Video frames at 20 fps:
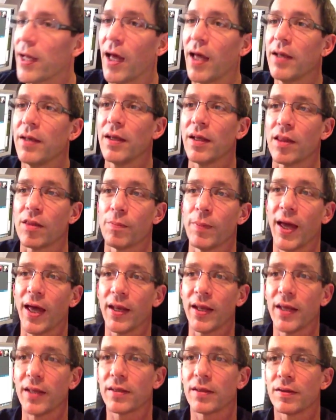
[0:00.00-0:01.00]
God, it's about
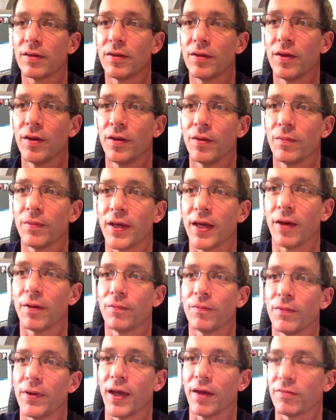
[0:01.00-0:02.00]
it. We
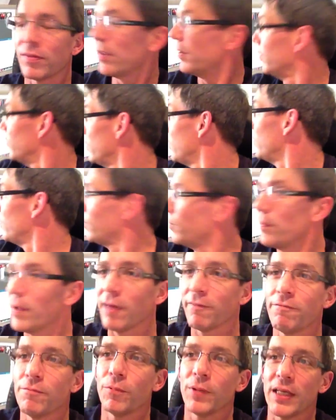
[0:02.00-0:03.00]
got. We have to... We
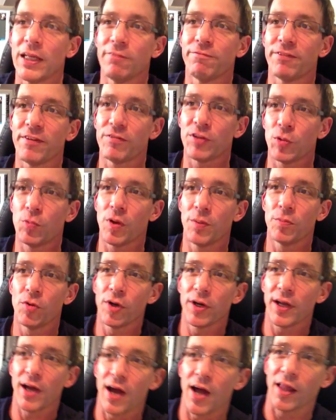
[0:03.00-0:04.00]
have. We need fifty-one
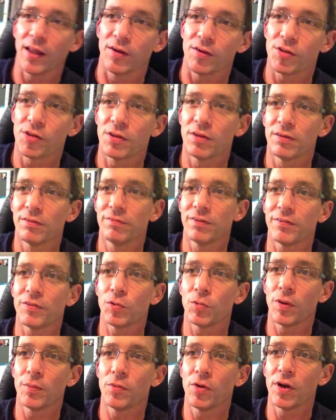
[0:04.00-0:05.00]
more dollars.
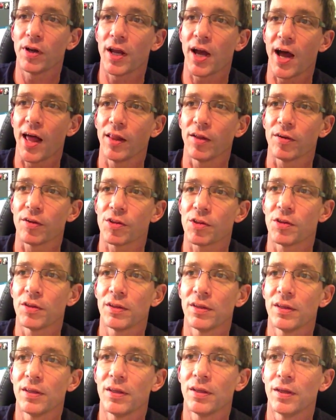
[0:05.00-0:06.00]
Fifty-one more dollars.
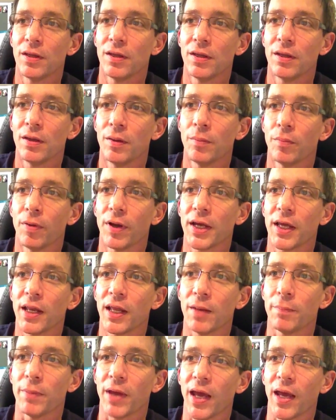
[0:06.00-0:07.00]
Bring it
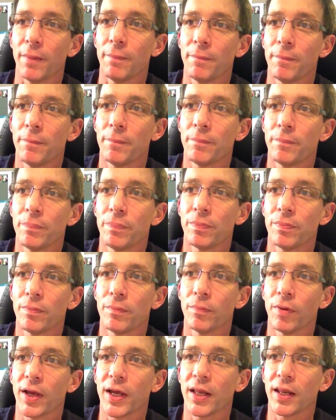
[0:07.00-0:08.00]
in, babe.
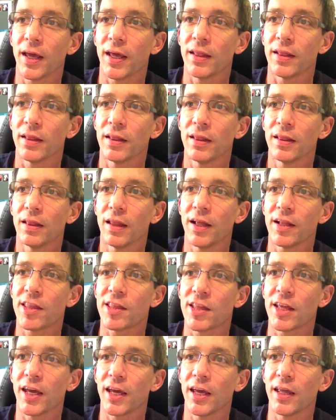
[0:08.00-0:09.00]
Bring it in. Let's
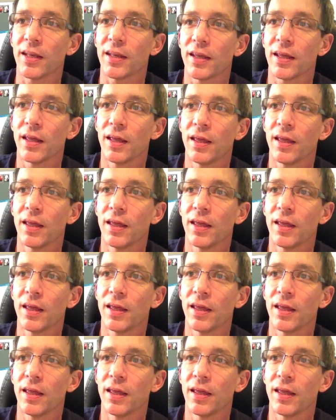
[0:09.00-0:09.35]
see it.